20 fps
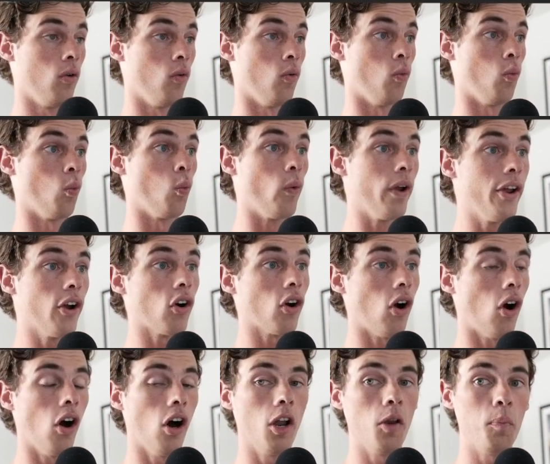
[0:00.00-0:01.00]
we are
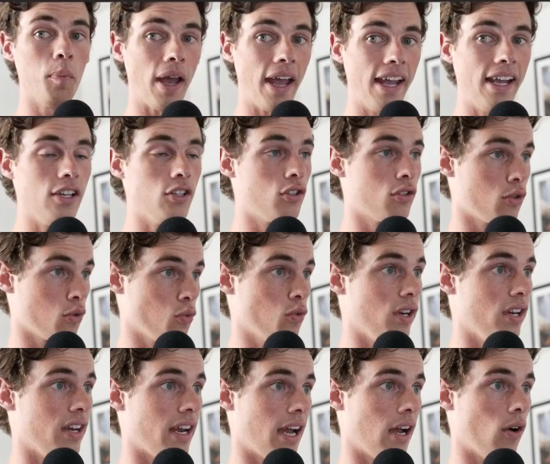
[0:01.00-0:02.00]
on page 3
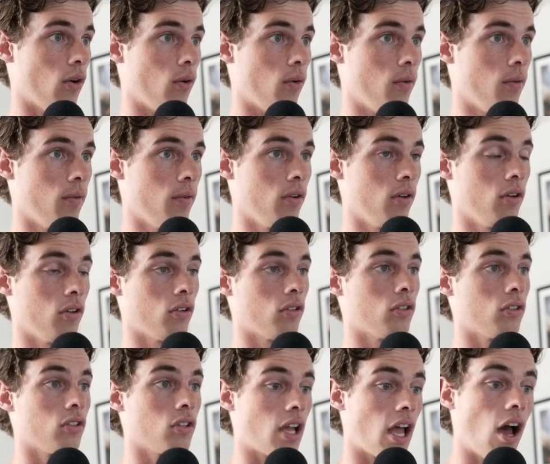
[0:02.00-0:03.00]
now
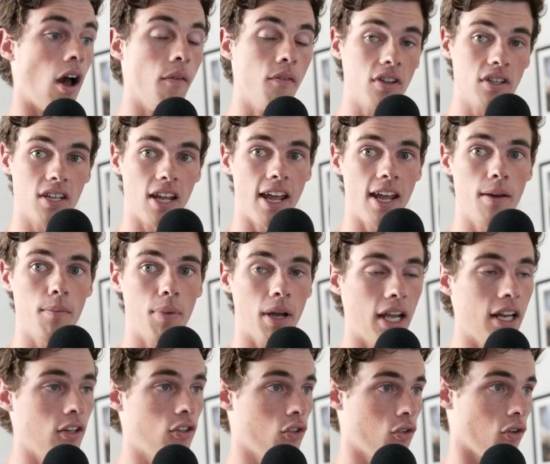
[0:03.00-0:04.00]
of a
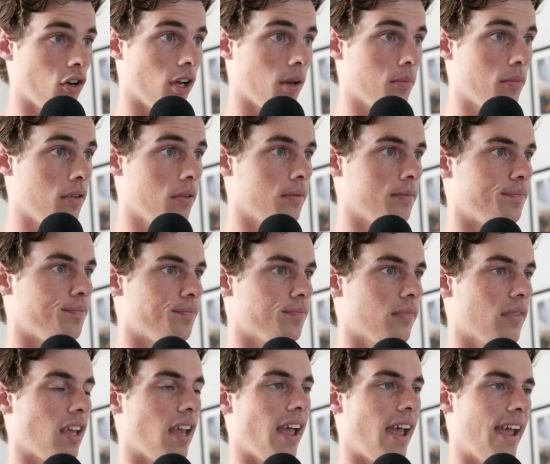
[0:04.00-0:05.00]
10-page script,
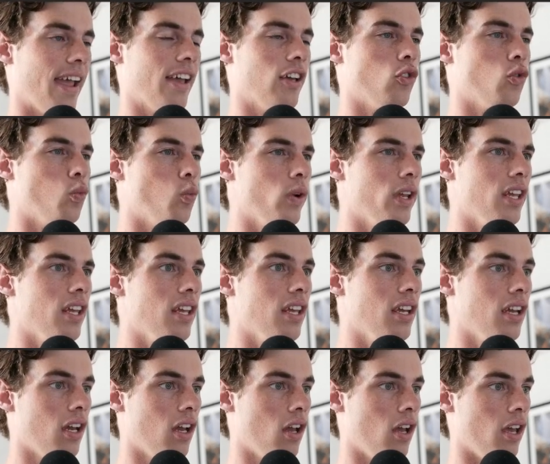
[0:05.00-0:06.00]
and
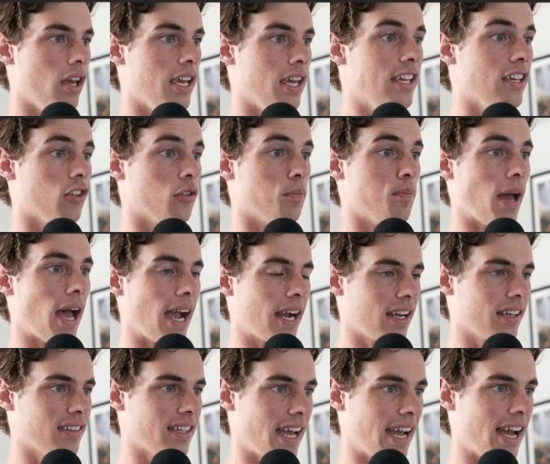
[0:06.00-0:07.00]
he is back
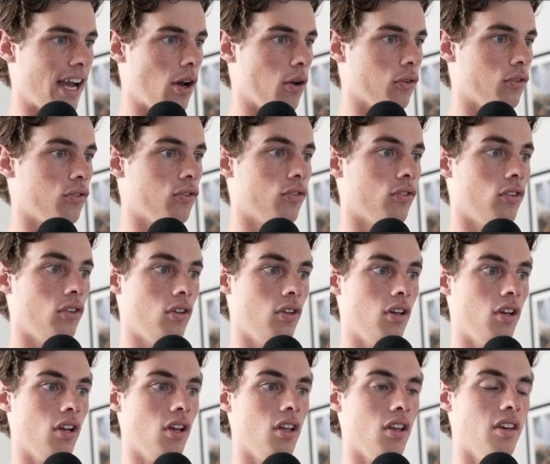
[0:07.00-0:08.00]
at the house.
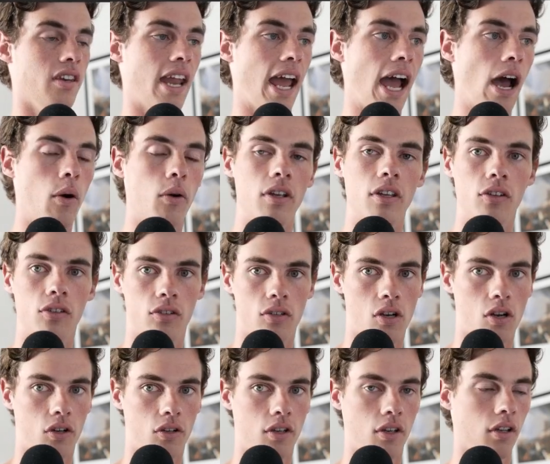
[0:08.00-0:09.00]
Now he is
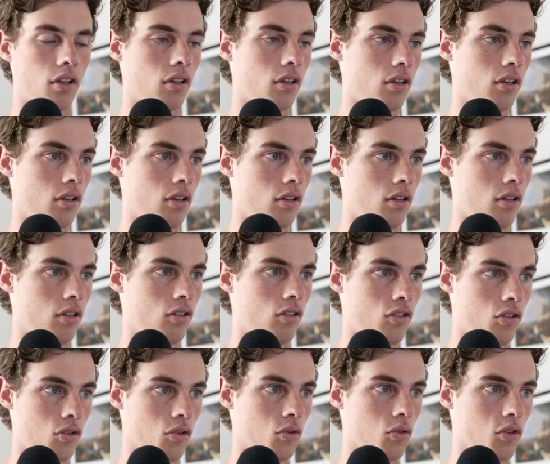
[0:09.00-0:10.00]
talking
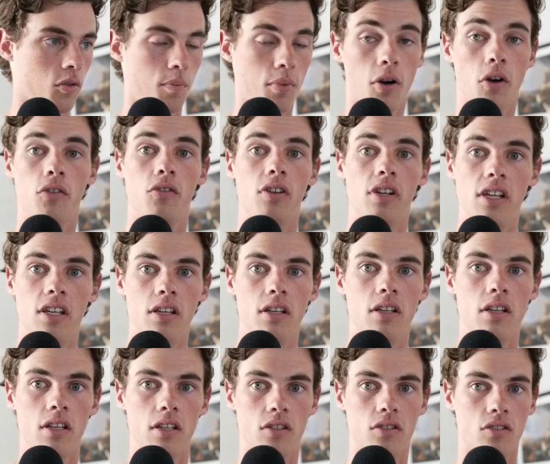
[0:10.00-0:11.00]
to the person he
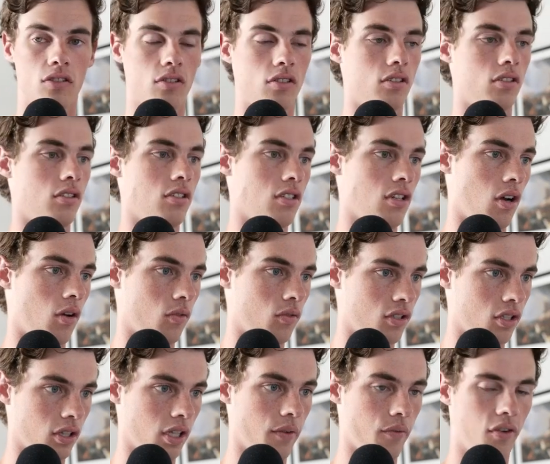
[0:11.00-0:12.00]
is,
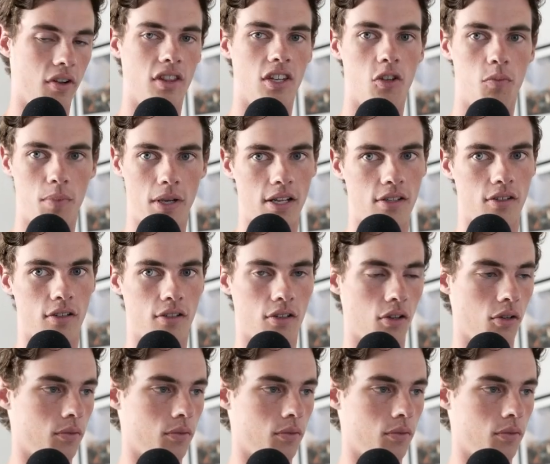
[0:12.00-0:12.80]
delivering this pizza to,